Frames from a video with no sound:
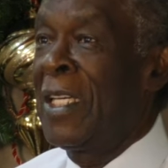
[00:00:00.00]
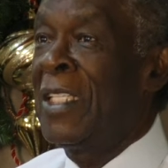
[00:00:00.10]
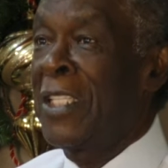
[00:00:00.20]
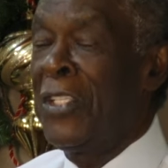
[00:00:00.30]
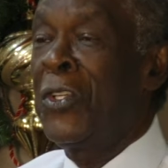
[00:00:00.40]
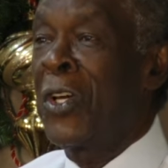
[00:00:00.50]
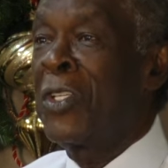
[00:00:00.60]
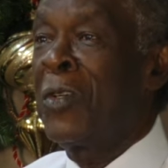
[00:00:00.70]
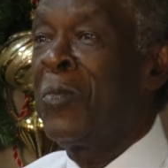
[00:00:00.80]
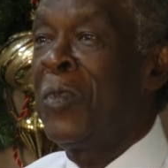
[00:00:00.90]
They said, you're
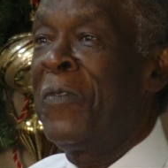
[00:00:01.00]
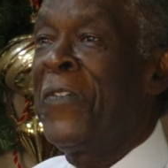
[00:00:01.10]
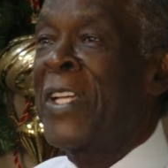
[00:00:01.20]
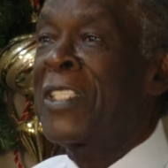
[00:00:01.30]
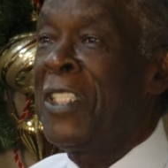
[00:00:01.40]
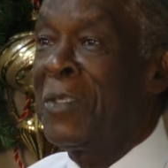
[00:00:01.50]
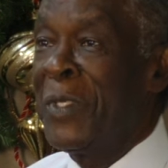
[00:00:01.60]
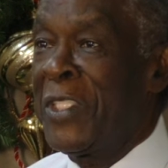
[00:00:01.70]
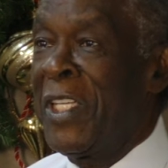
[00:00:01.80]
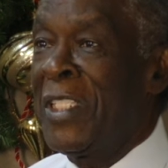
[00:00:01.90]
going to fix these
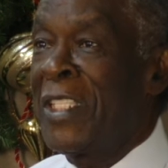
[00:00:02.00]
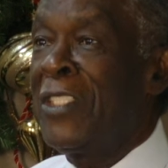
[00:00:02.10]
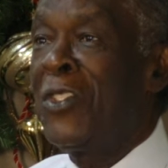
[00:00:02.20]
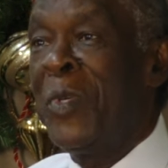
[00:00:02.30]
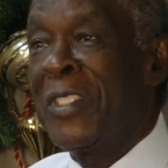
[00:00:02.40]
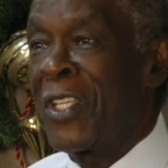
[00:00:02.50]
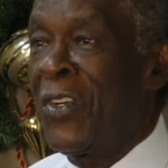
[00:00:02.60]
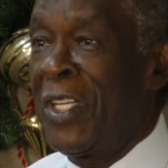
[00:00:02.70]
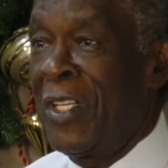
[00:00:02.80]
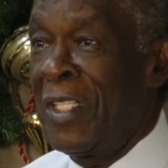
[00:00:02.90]
machines that you've been
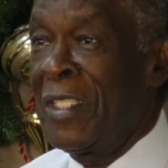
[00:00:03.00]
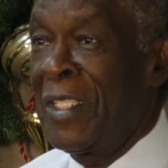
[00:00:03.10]
sewing on.